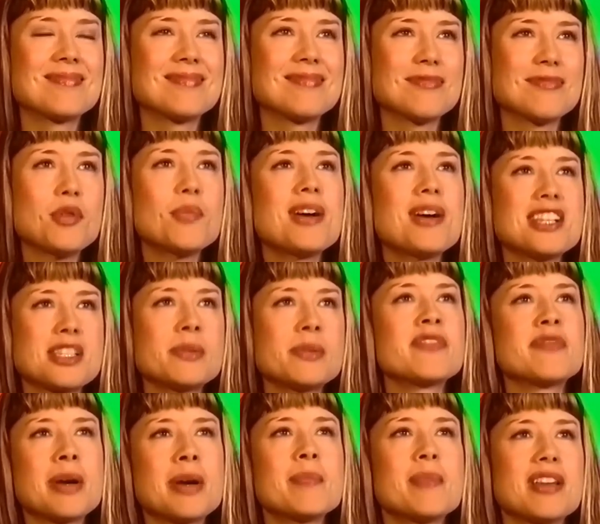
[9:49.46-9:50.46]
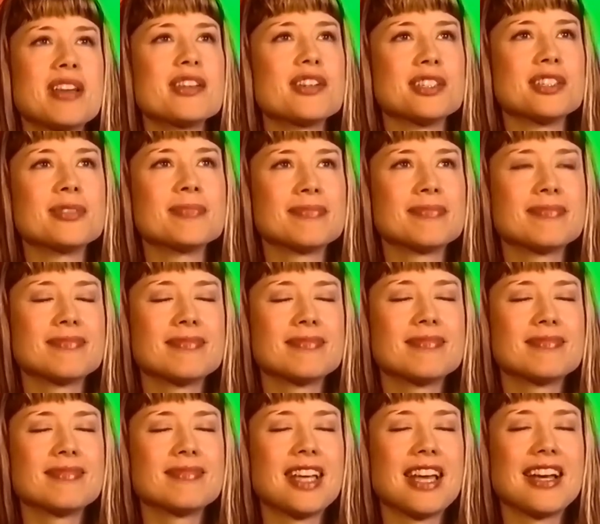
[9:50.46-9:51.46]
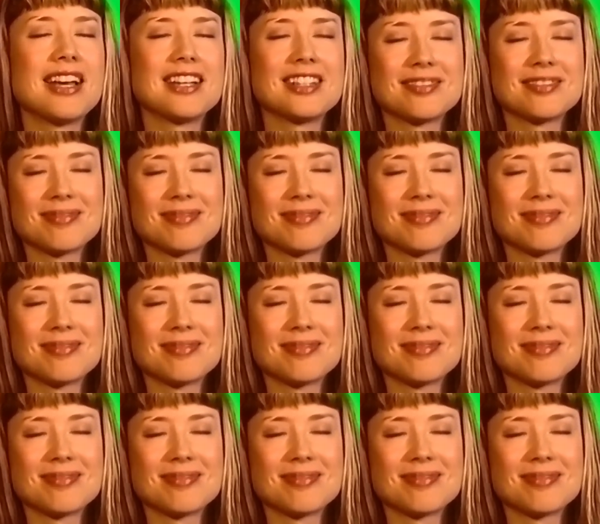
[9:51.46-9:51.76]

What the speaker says: reminds me of my mother. Yeah.